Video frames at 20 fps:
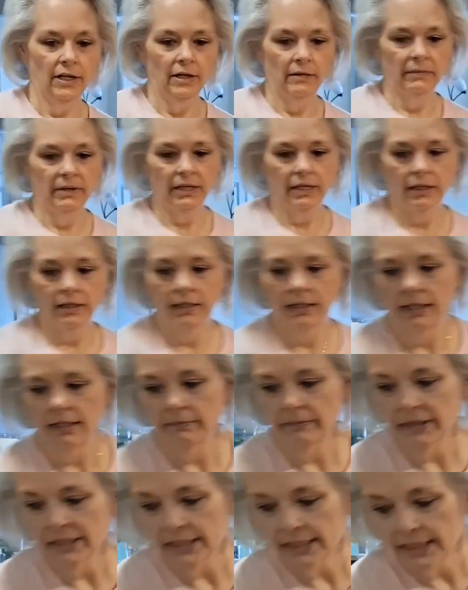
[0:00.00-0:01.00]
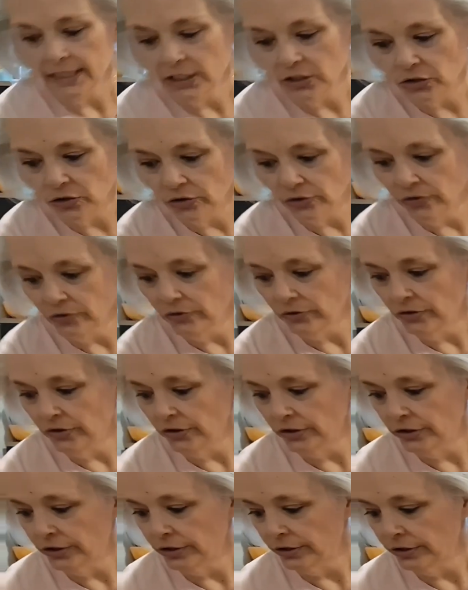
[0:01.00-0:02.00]
let me get my
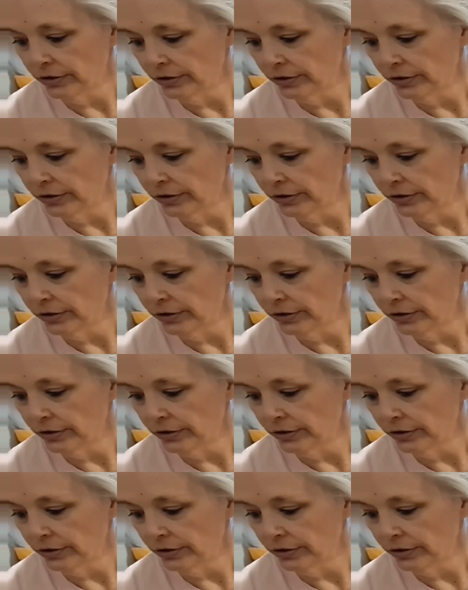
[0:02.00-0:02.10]
scissors,